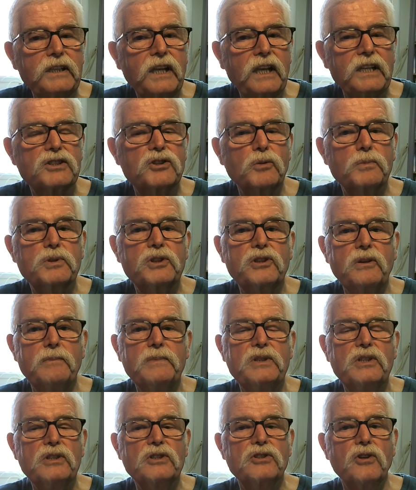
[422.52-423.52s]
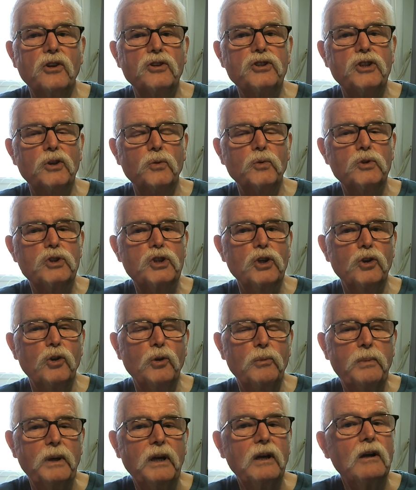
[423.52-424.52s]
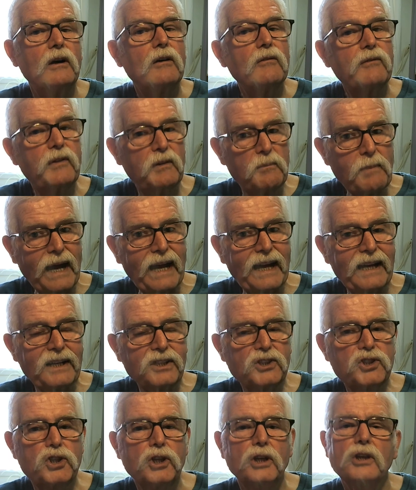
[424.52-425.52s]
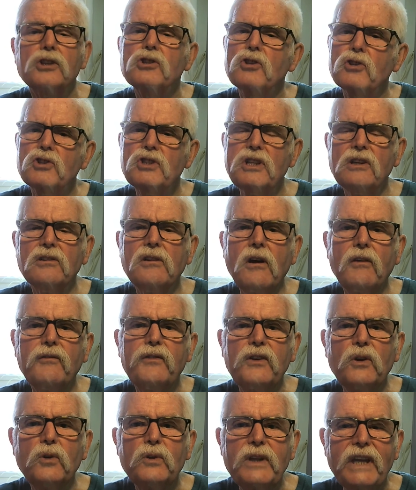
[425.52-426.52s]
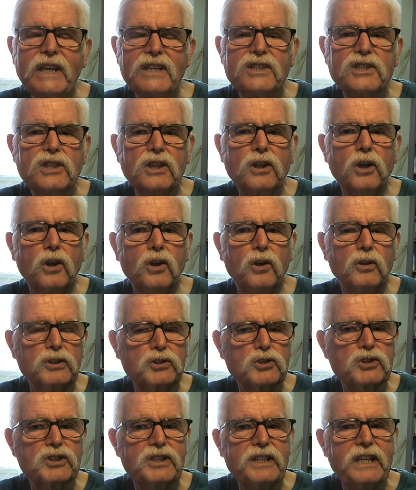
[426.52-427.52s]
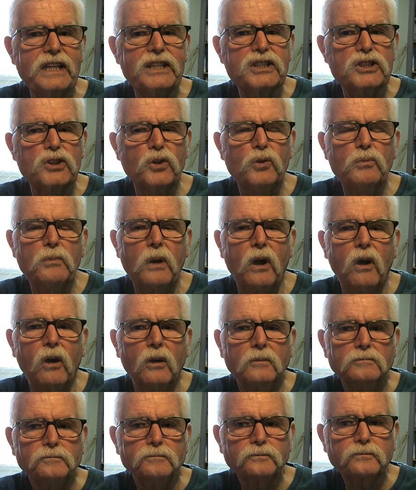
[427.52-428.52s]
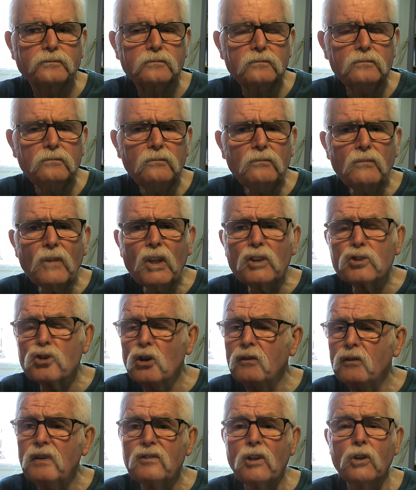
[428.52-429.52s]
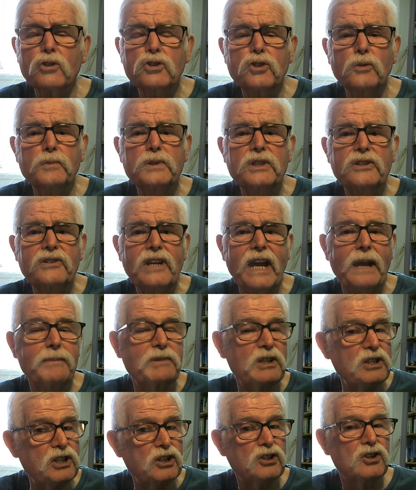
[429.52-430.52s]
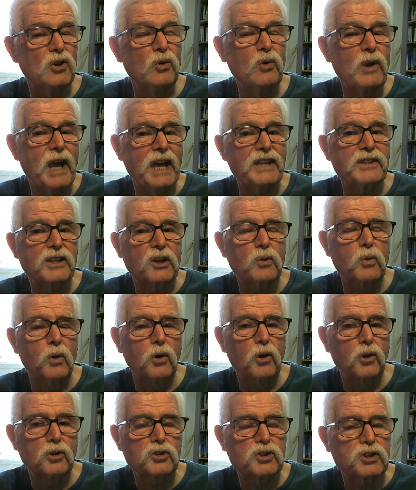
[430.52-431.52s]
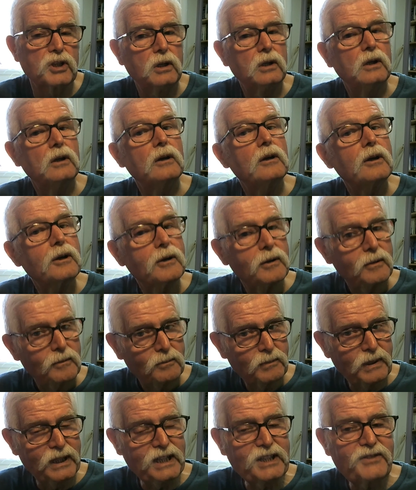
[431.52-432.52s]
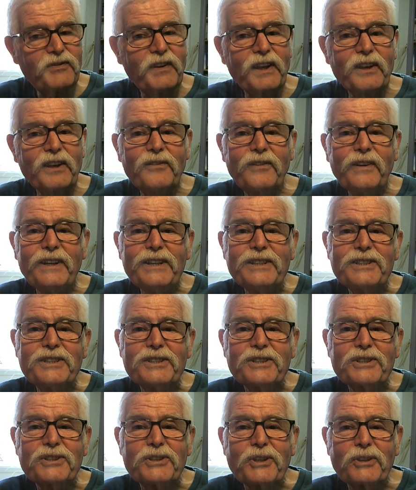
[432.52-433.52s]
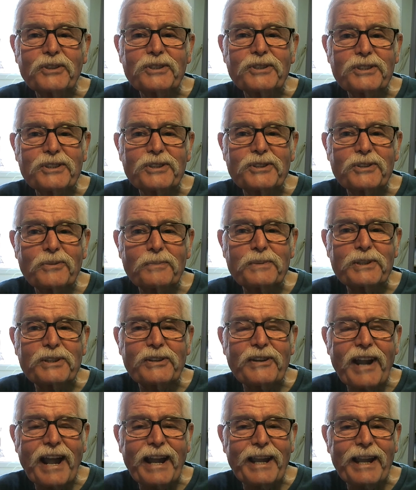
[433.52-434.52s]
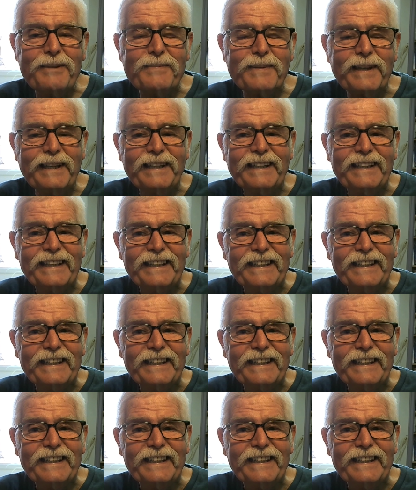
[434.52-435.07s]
in subscriptions on YouTube for March. So I've still got a few days to go, just need two more. So if you're not subscribed and you do like the quotes, please feel free to subscribe.